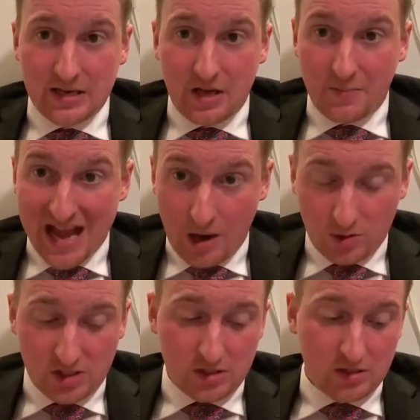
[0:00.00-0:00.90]

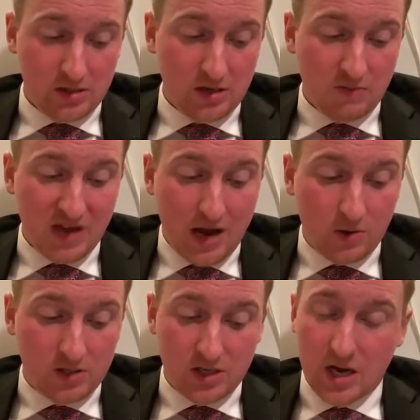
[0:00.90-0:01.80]
about
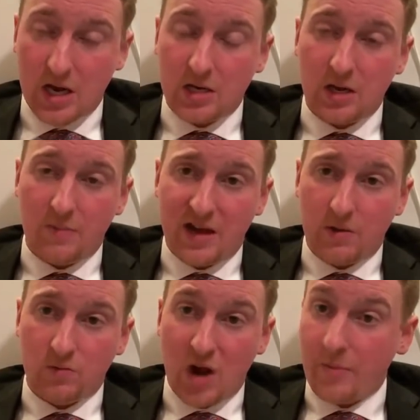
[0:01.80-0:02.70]
about uh,
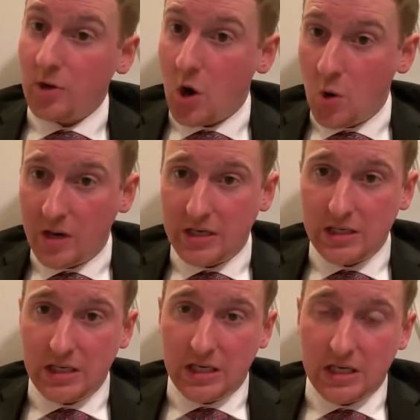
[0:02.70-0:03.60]
about Robert Owen
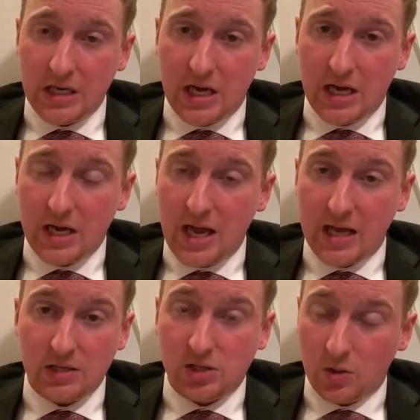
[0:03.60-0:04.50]
in uh,
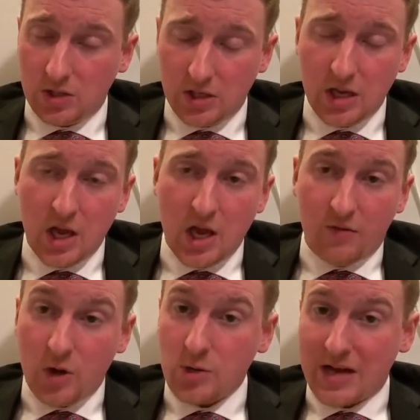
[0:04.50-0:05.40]
and so did
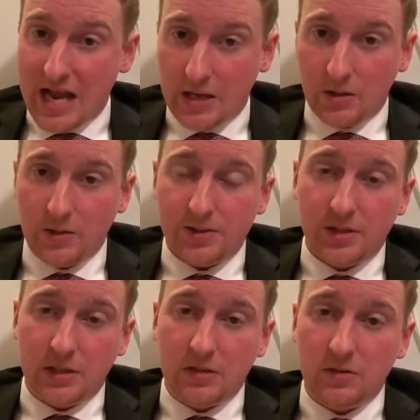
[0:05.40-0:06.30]
Frederick Engels
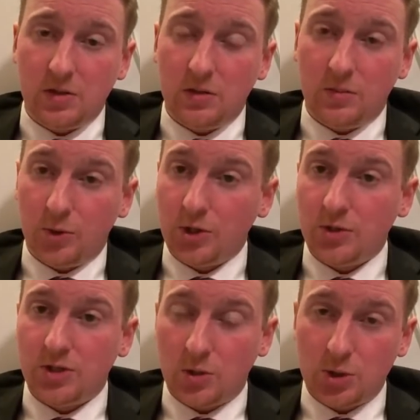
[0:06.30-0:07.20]
in the book
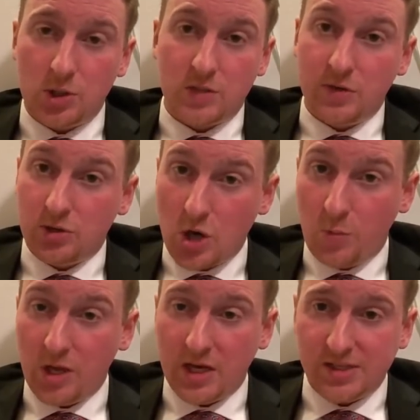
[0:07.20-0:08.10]
Socialism
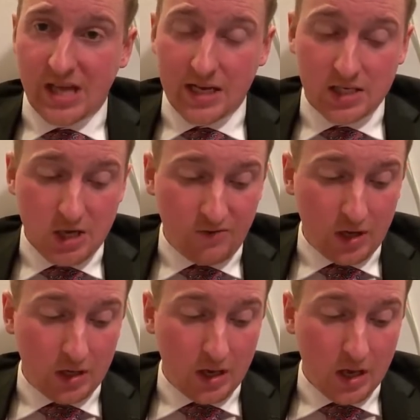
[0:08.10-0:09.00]
Utopian and Scientific.
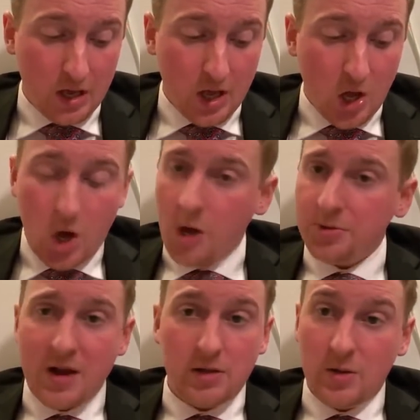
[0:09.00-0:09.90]
All
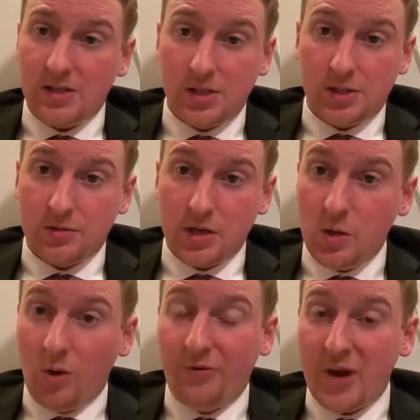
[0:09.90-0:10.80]
throughout US history, you
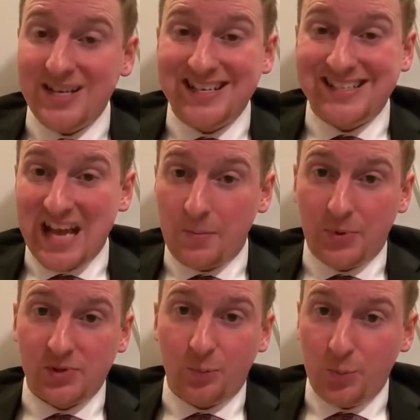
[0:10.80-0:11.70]
will find
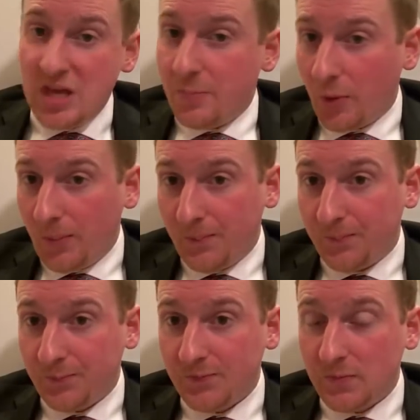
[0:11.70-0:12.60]
examples of people
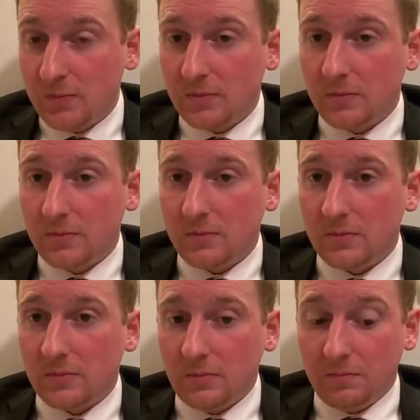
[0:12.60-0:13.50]

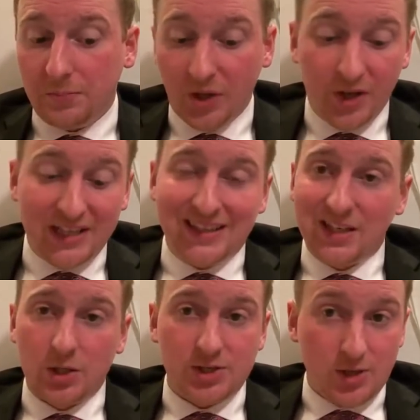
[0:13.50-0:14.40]
building
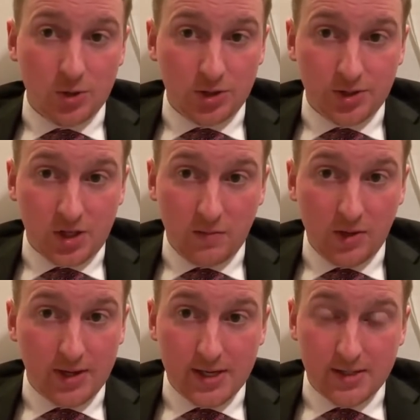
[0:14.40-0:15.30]
little socialist
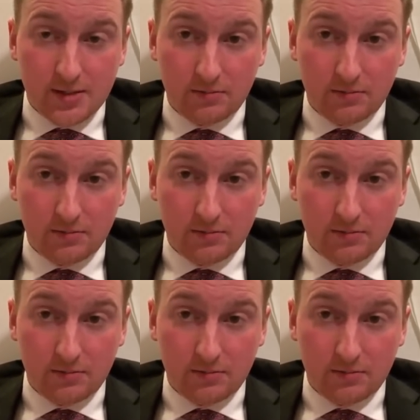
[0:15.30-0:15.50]
communities